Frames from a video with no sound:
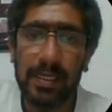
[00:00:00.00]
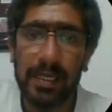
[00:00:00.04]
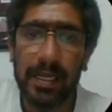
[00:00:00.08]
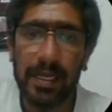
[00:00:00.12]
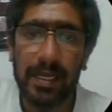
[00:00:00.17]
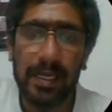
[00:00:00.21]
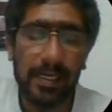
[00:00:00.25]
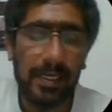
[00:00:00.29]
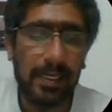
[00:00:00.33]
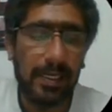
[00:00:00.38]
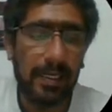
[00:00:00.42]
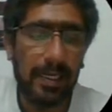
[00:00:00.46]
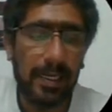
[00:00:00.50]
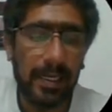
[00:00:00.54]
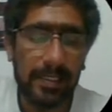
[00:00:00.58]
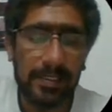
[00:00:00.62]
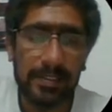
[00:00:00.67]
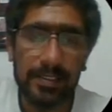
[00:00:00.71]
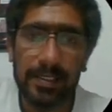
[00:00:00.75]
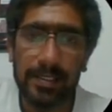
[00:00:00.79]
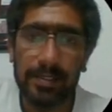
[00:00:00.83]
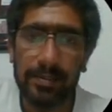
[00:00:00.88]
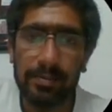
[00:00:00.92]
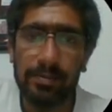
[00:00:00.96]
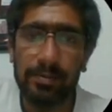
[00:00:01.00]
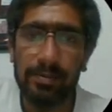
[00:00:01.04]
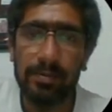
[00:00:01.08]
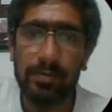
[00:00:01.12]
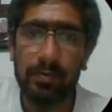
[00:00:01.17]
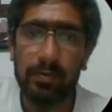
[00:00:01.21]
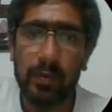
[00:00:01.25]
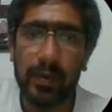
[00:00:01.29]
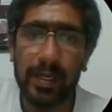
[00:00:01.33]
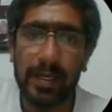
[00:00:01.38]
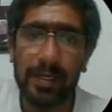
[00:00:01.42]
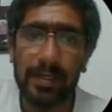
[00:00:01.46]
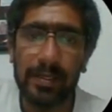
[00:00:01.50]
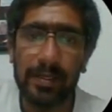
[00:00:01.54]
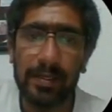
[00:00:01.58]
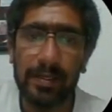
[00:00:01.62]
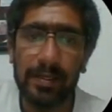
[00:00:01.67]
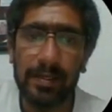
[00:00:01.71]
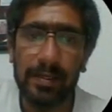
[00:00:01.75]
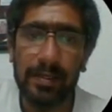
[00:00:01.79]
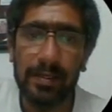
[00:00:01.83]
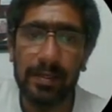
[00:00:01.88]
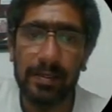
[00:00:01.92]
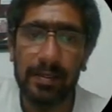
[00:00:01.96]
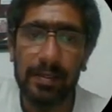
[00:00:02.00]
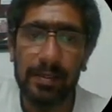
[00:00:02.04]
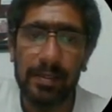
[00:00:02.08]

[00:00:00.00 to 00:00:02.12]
and a classic rule, one here,